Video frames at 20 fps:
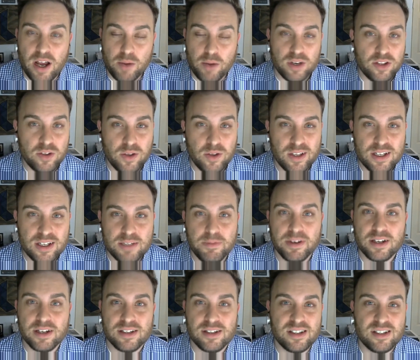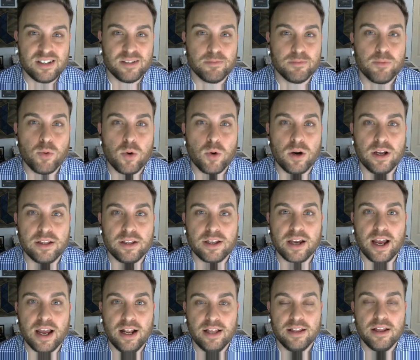want to do this because this is important to
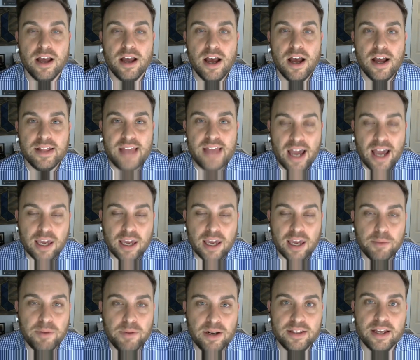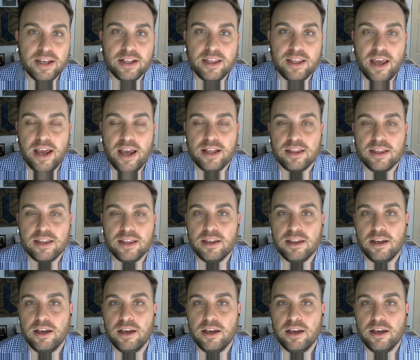kind of document and dictate,